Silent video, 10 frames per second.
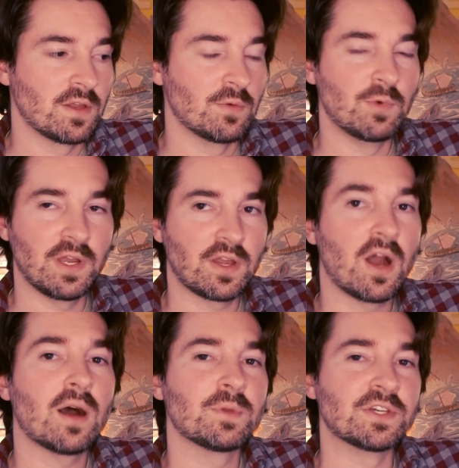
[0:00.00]
when a
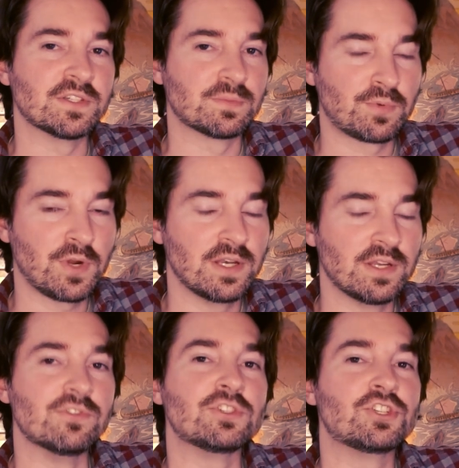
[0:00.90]
comic is
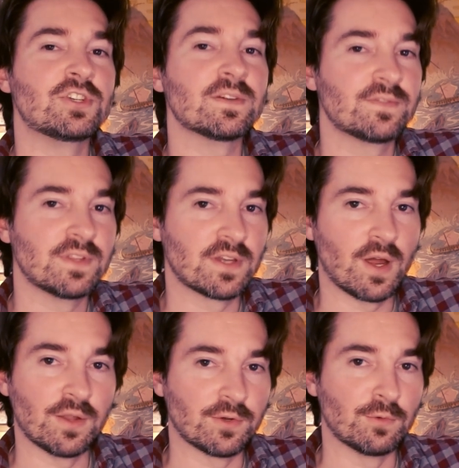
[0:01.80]
printed, the shift in the
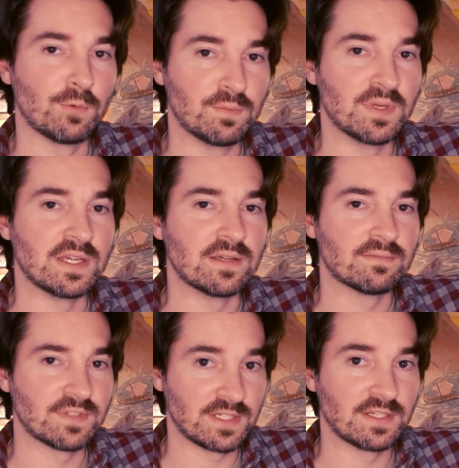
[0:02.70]
color would be
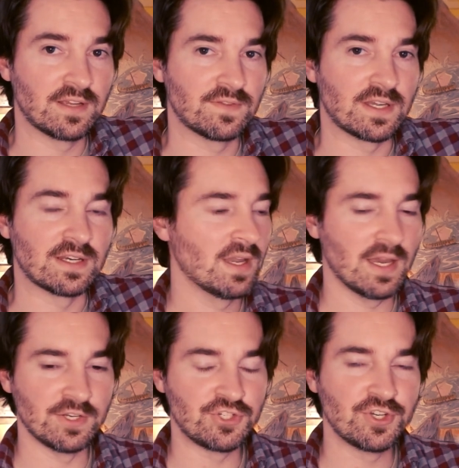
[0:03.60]
significant,
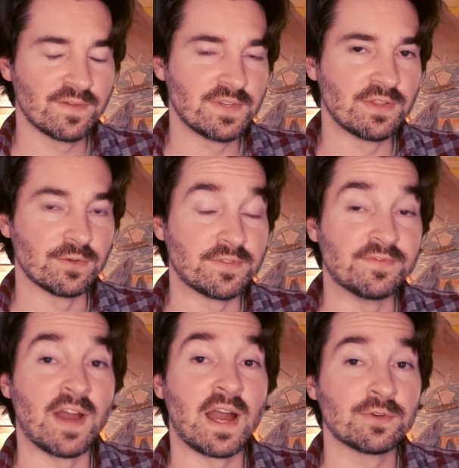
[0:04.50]
and a shift in those
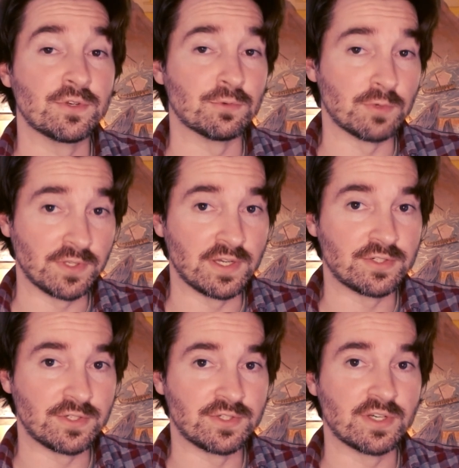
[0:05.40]
value
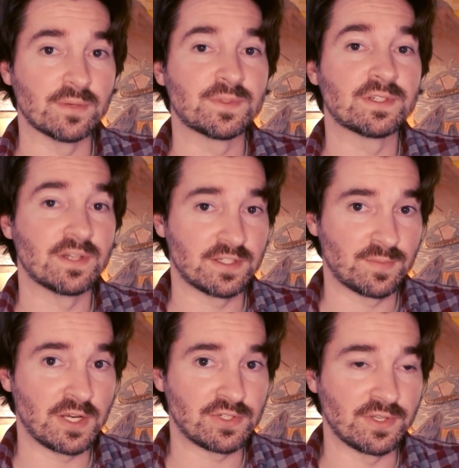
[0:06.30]
relationships
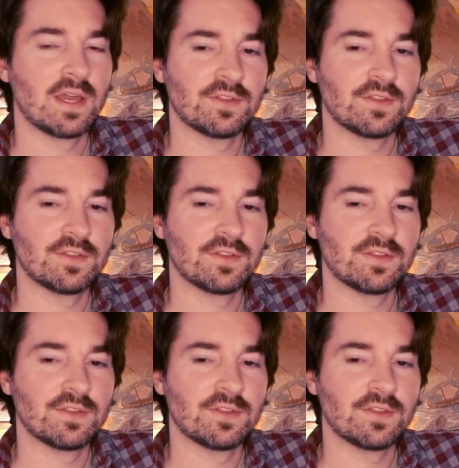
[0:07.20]
especially.